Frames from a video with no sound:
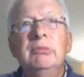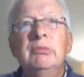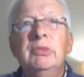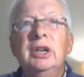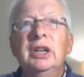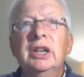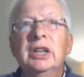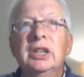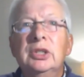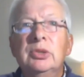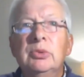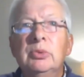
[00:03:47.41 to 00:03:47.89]

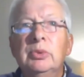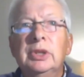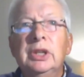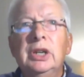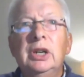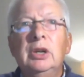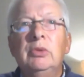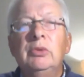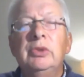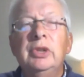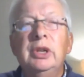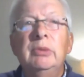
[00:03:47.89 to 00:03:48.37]
markets will
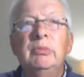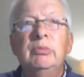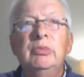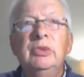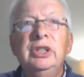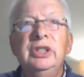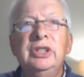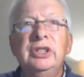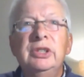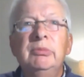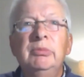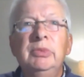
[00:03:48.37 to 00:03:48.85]
hold up
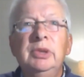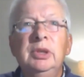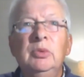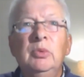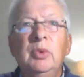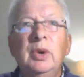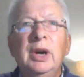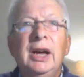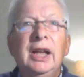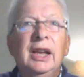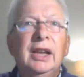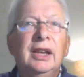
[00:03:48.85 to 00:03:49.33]
reasonably
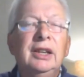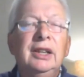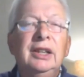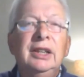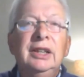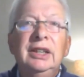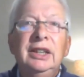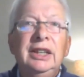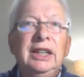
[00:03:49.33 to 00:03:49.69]
well,